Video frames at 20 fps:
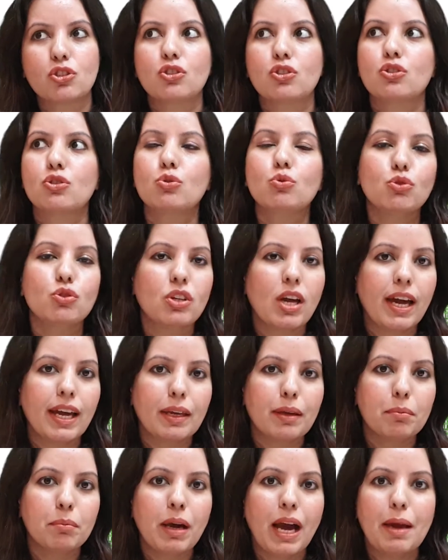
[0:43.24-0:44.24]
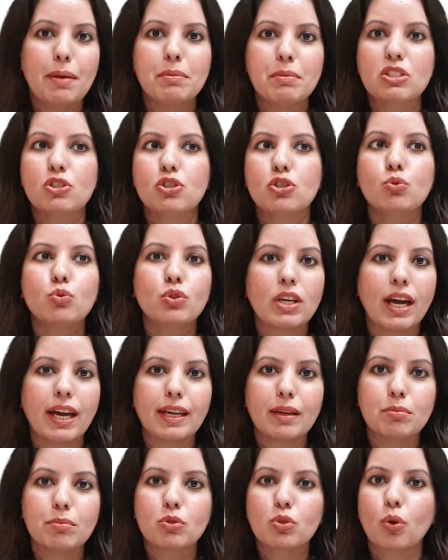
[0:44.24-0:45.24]
Two
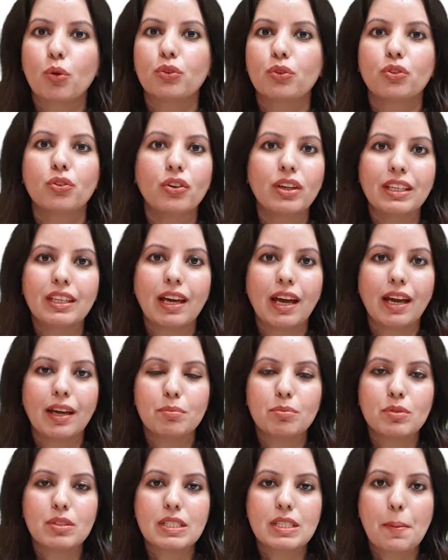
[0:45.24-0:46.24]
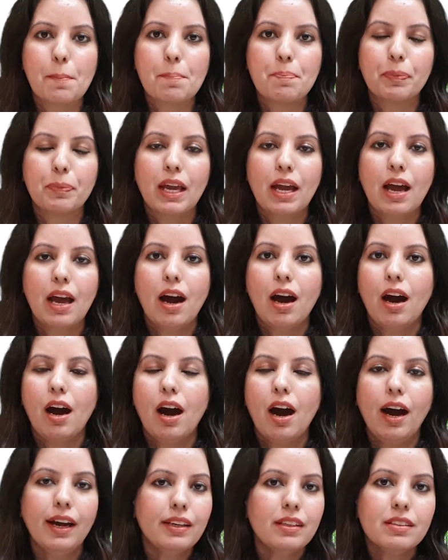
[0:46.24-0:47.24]
times or three times.
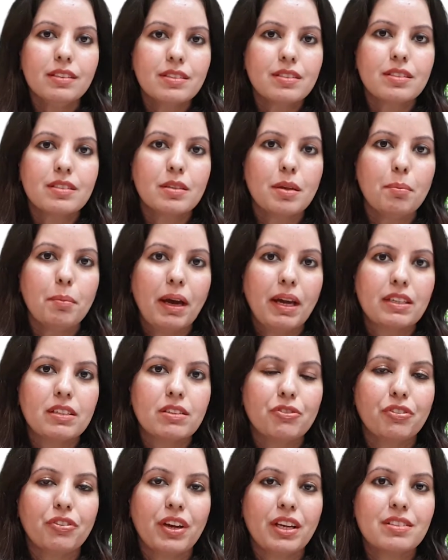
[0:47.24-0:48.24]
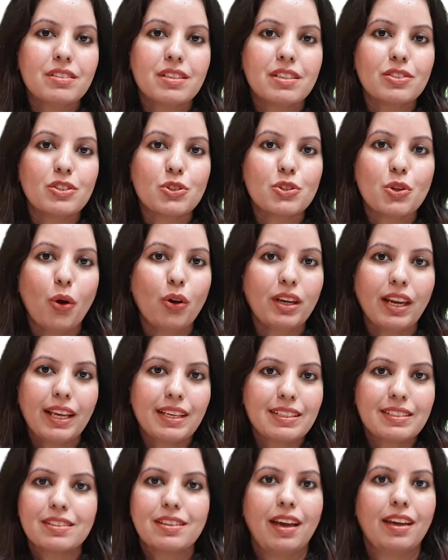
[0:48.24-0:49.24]
IELTS, my dear friends, is not like
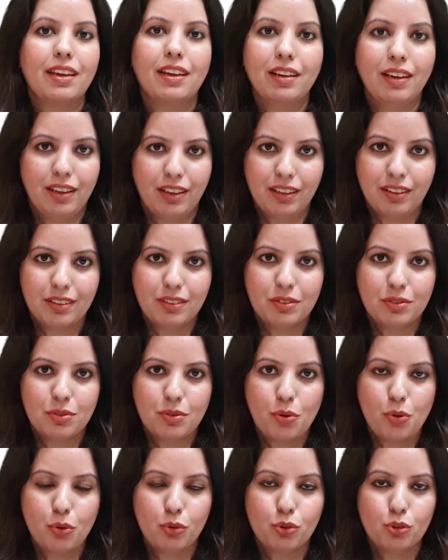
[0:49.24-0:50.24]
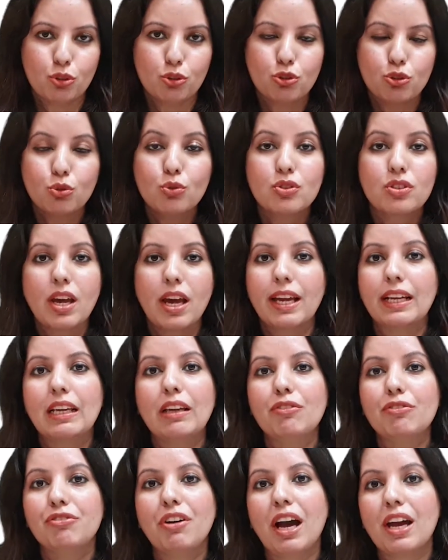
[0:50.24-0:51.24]
cycling. You do
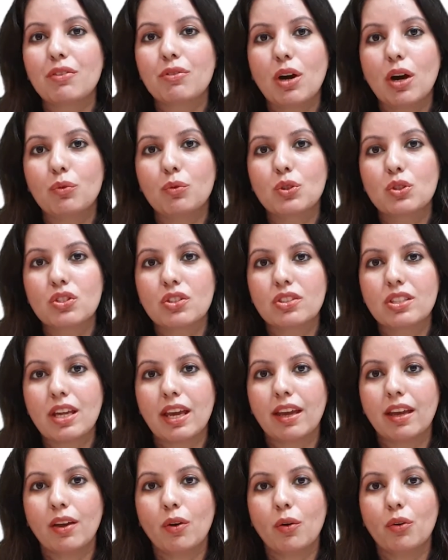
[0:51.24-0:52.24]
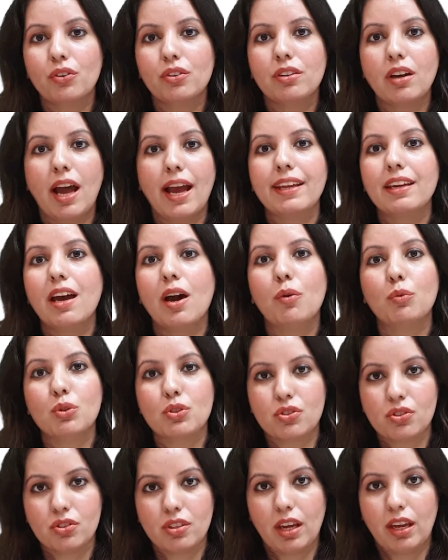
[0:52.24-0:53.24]
cycling 5 hours a day or 9
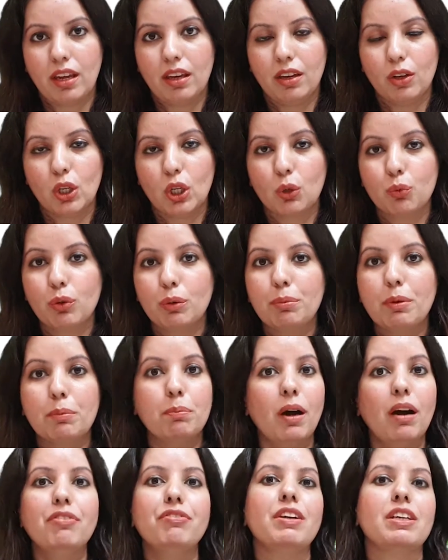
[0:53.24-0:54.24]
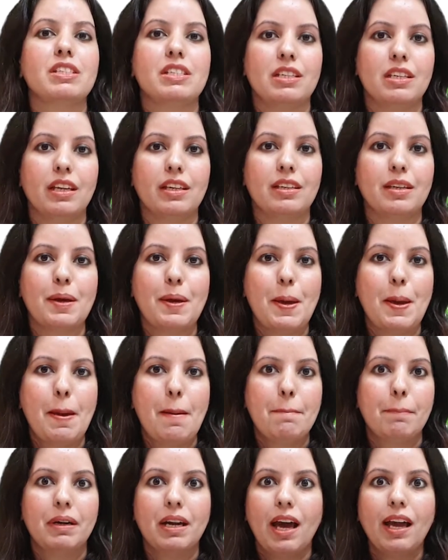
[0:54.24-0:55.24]
hours a day, you will be perfect in it.
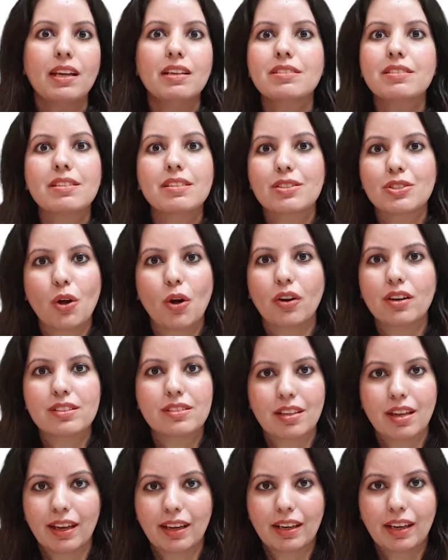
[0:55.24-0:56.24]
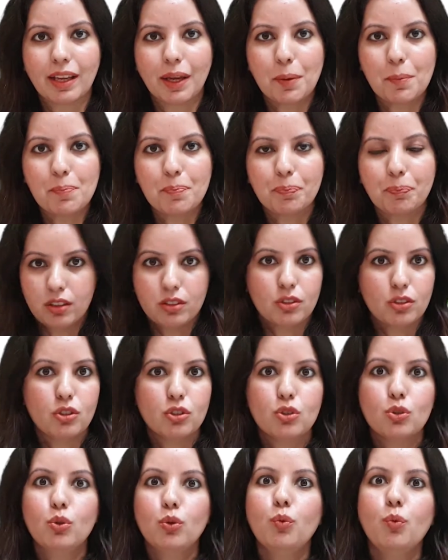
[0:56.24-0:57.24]
But IELTS is not a cycling. You
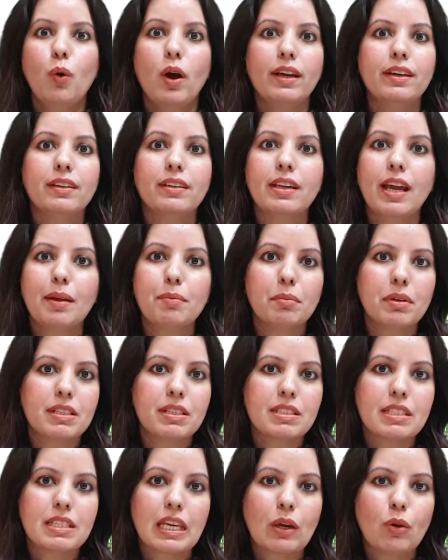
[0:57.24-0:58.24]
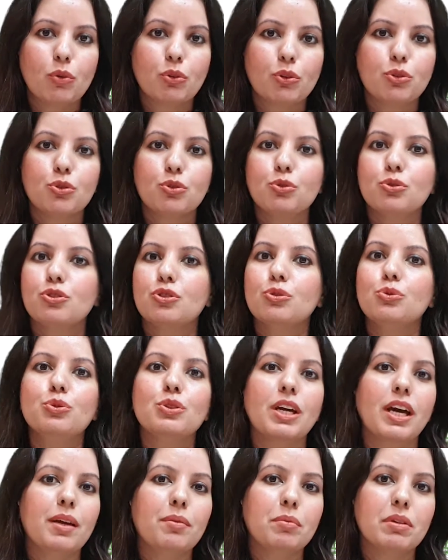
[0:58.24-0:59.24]
do one time listening or you do two
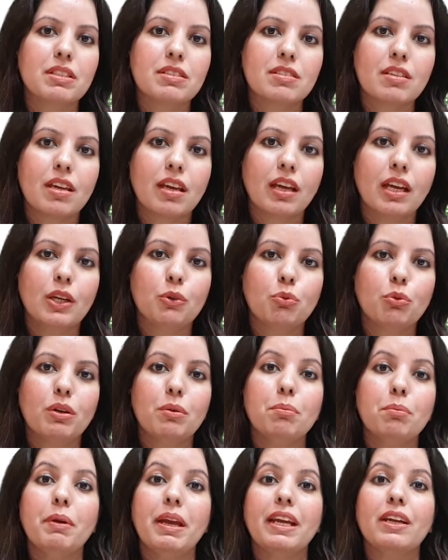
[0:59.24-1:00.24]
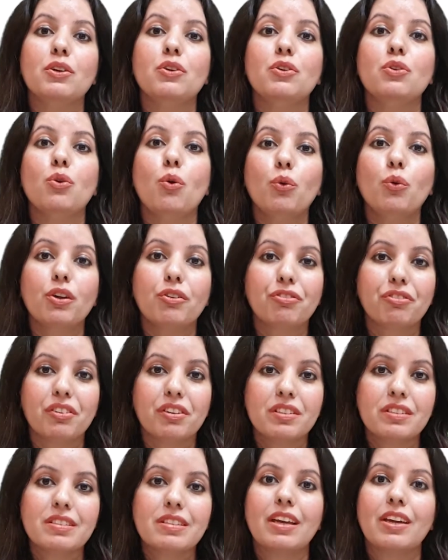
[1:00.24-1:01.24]
time listening, it will make no
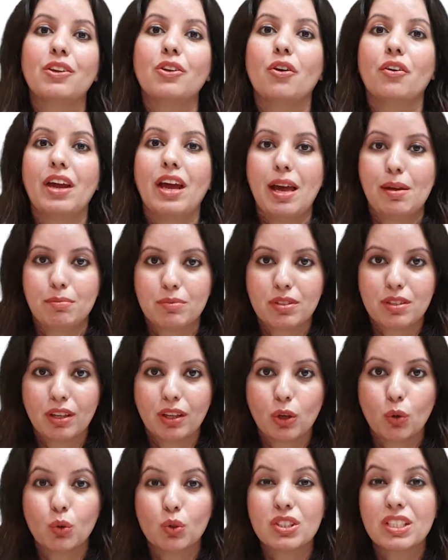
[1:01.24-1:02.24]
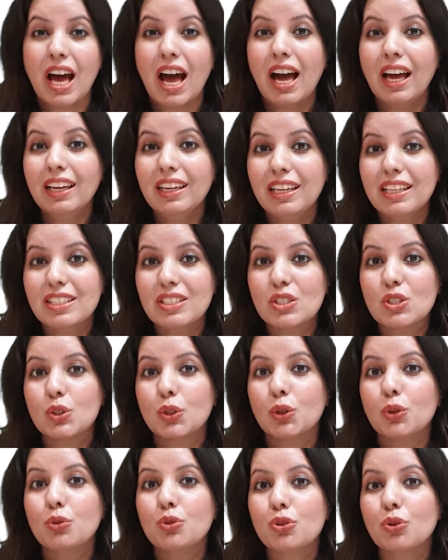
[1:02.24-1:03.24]
difference in your MCQs unless
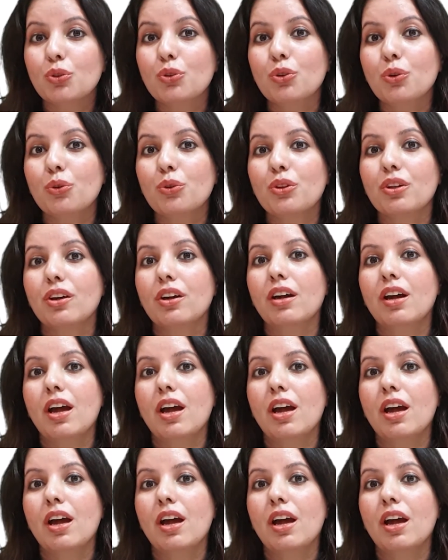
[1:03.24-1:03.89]
you don't know the